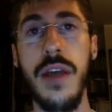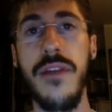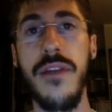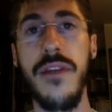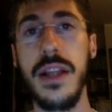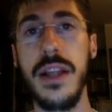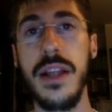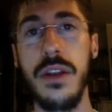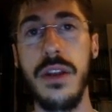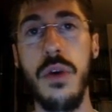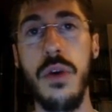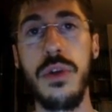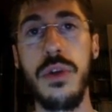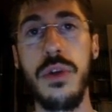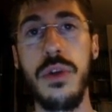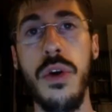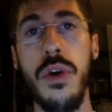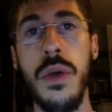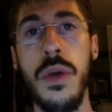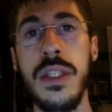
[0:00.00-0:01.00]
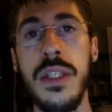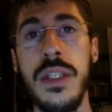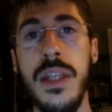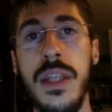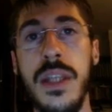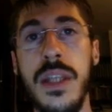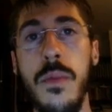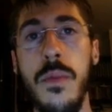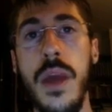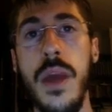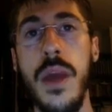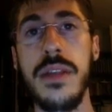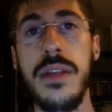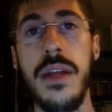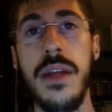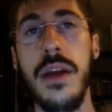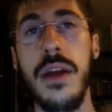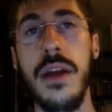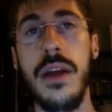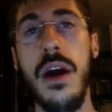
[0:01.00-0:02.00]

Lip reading: affects audio in some ways that